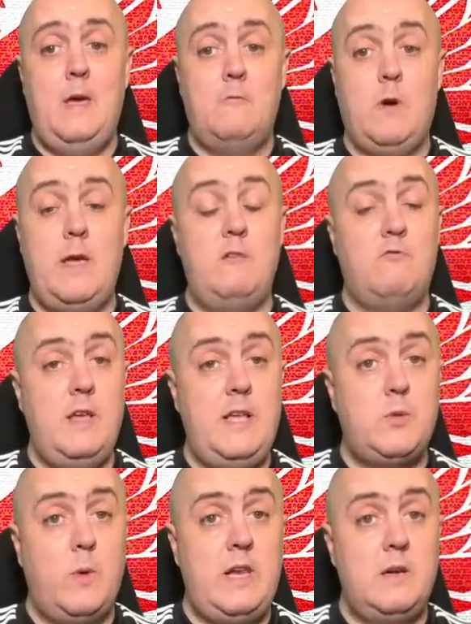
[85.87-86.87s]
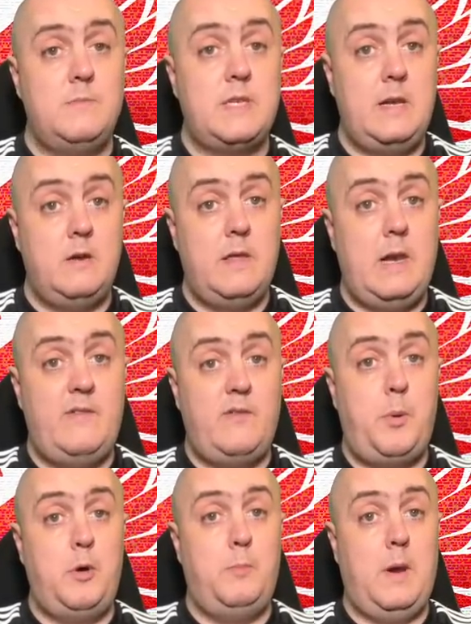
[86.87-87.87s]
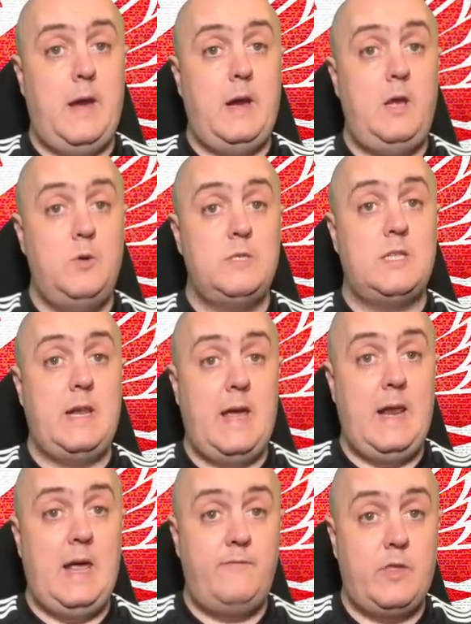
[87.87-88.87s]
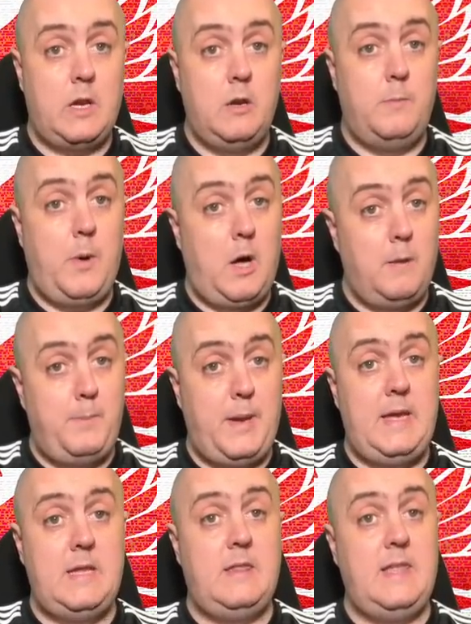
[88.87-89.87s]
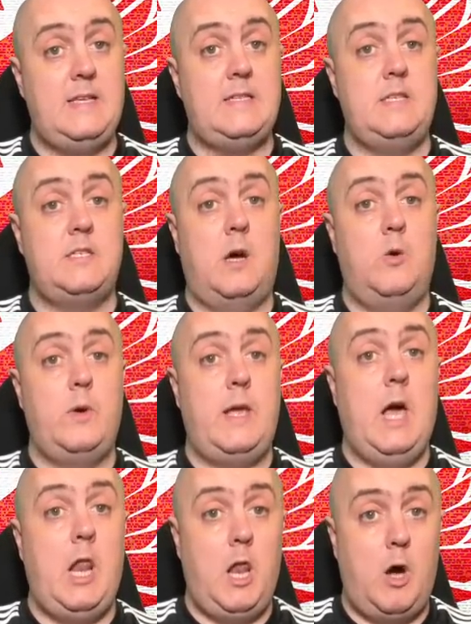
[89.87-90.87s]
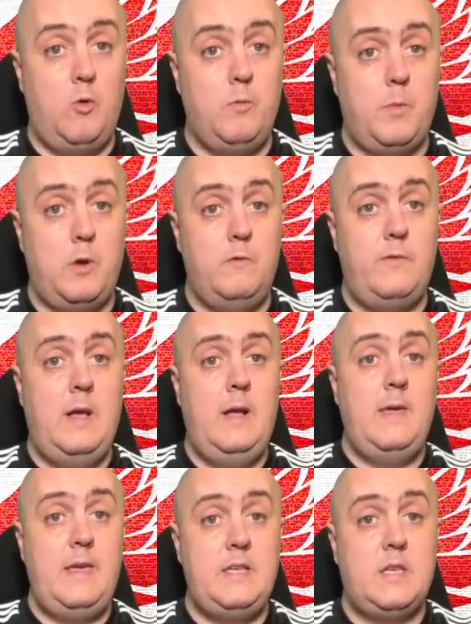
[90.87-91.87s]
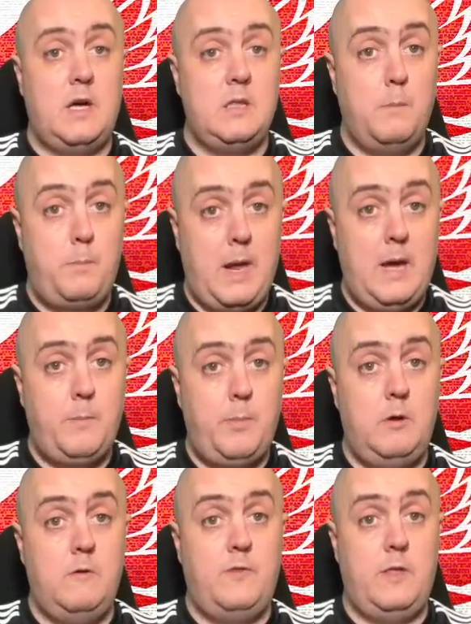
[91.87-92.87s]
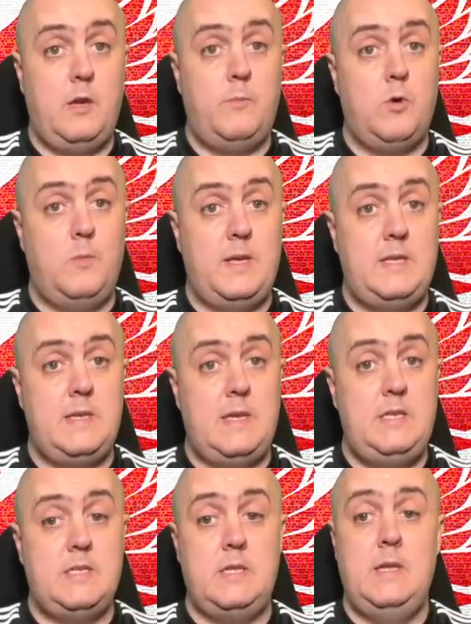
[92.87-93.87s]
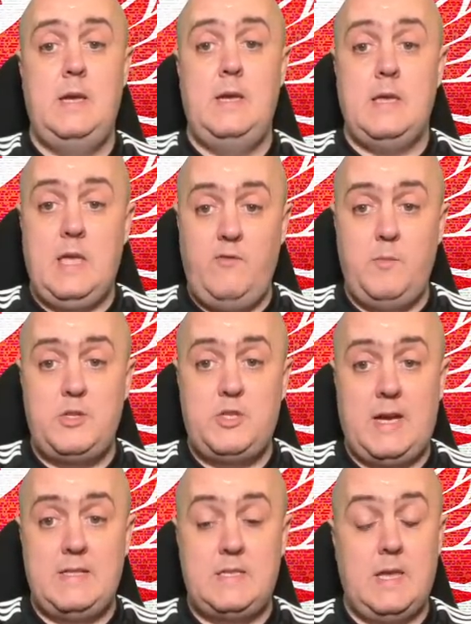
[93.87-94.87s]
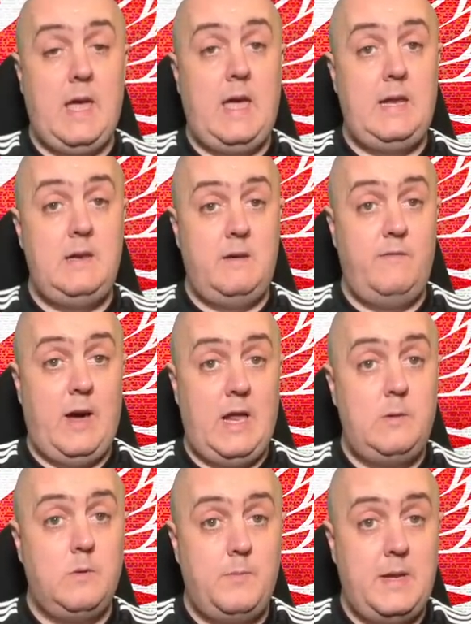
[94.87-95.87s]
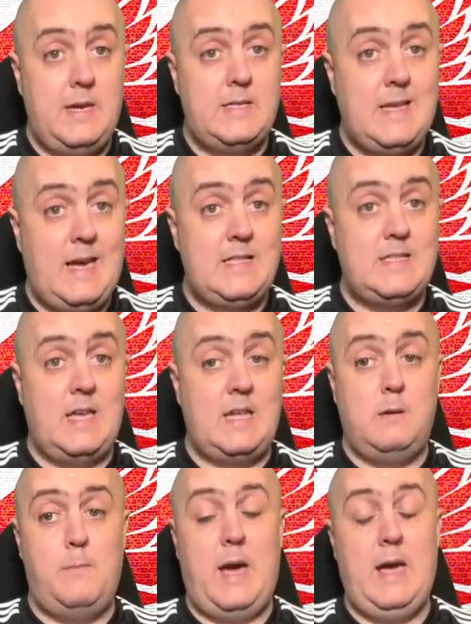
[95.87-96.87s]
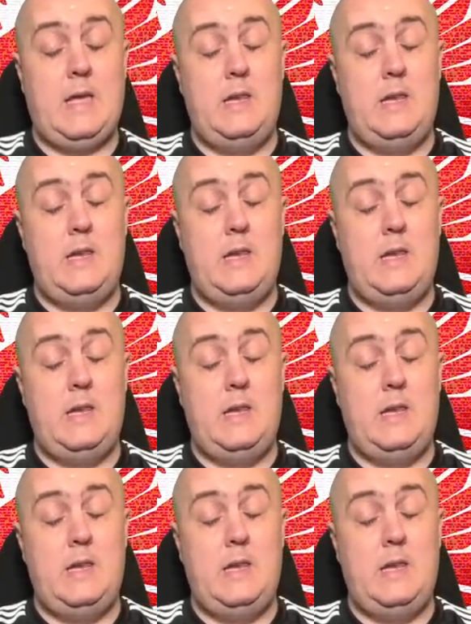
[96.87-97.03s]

Right, Reece Williams, another Liverpool player who has today left the club, albeit this is only a loan move. He's gone to Blackpool for the upcoming season. Give him a chance to gain invaluable minutes at centre-back.